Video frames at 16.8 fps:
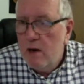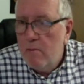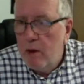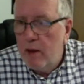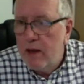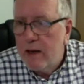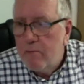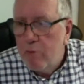
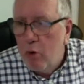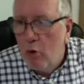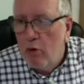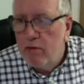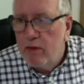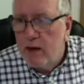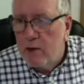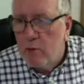but the
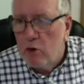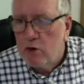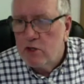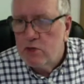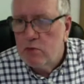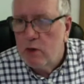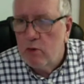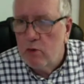important thing
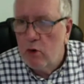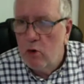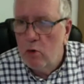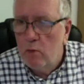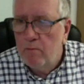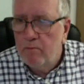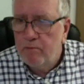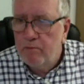was we were
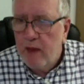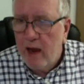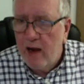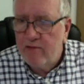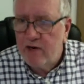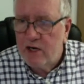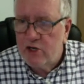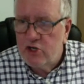all
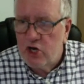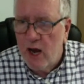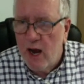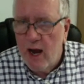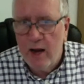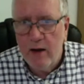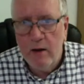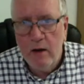having a
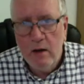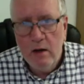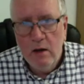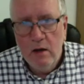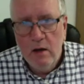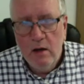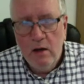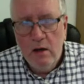chat and
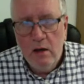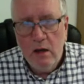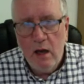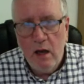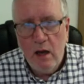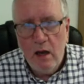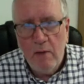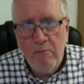
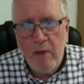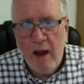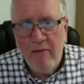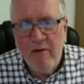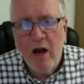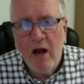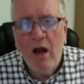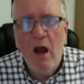
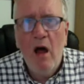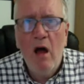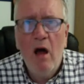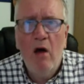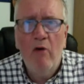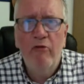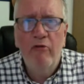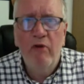having a
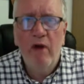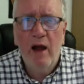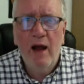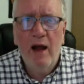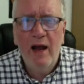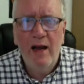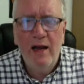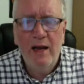laugh,
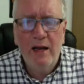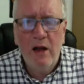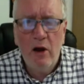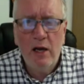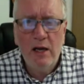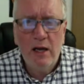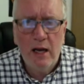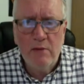and it
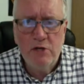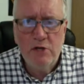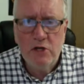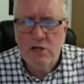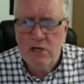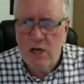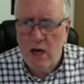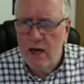kind of keeps
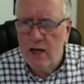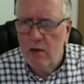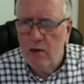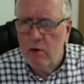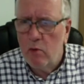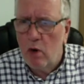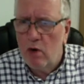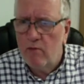you sane. I
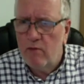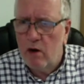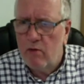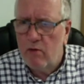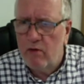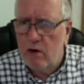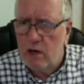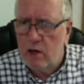mean, one of
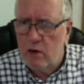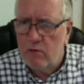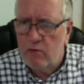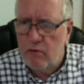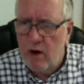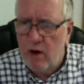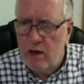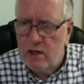our very good
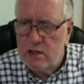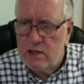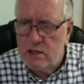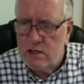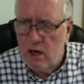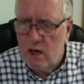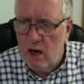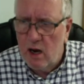friends,